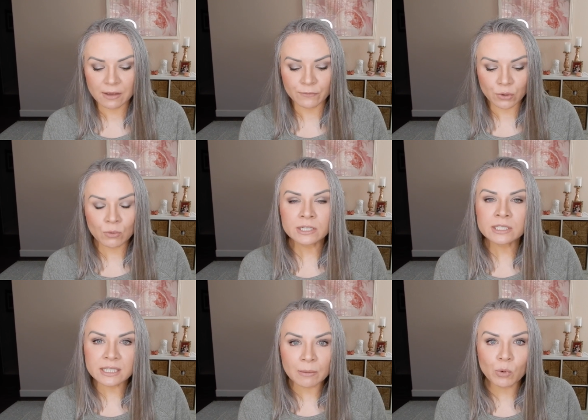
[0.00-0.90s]
If you are
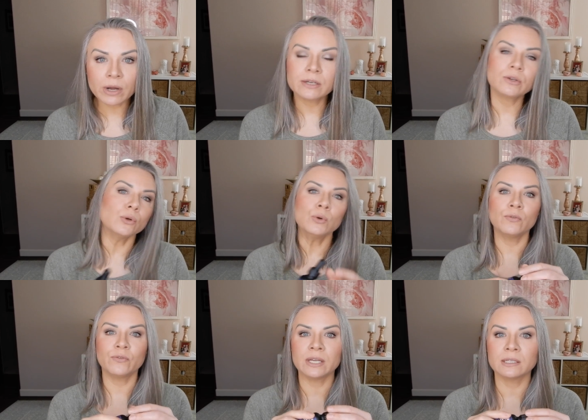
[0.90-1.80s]
someone who
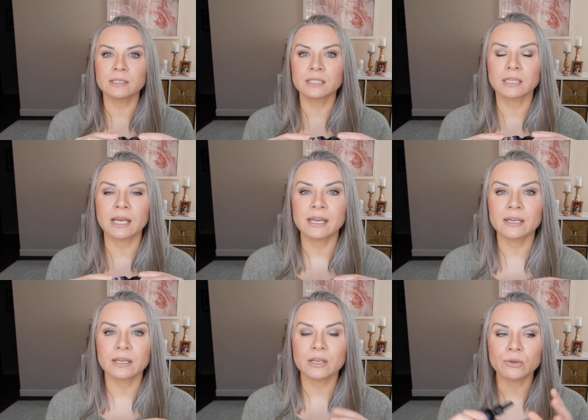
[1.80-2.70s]
feels
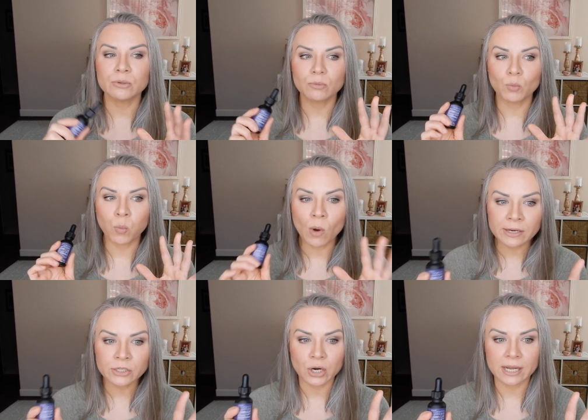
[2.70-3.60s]
like you
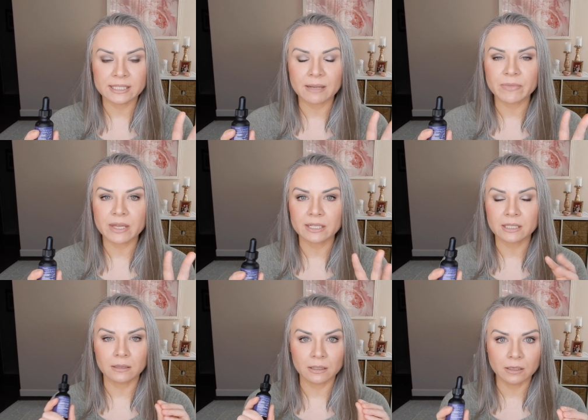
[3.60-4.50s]
want to try something
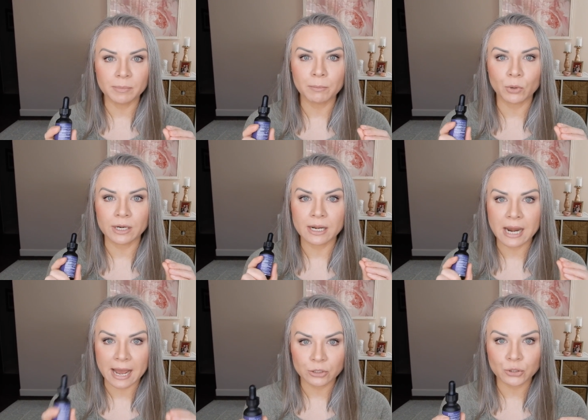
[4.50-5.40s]
that's a little bit more
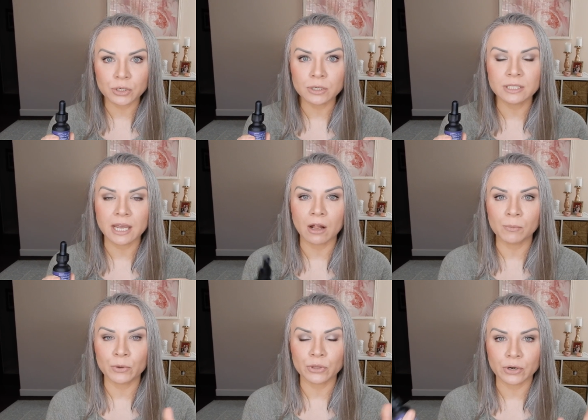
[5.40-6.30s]
natural to
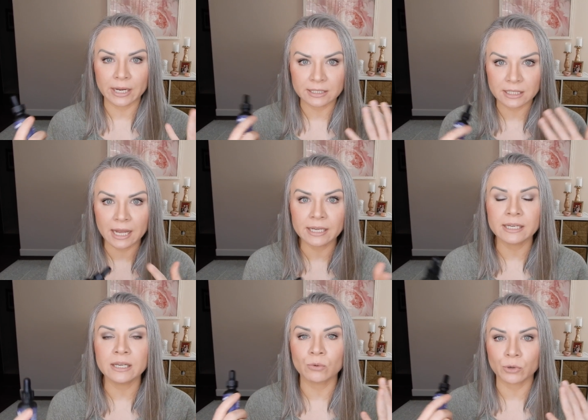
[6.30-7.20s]
help with your
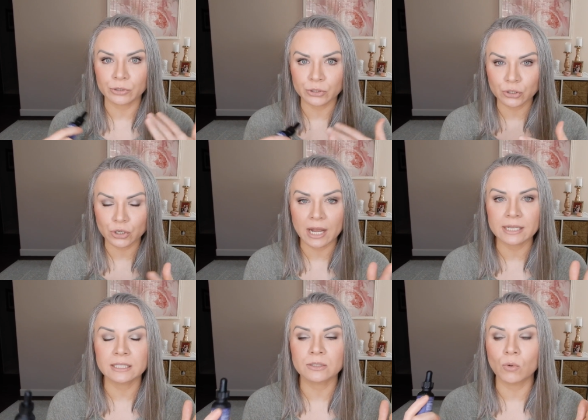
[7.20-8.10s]
anxiety or your
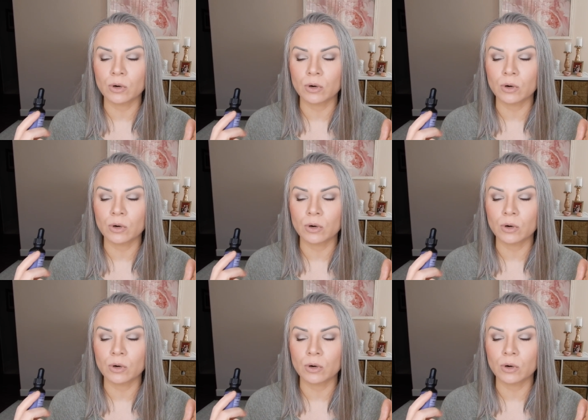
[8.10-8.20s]
stress,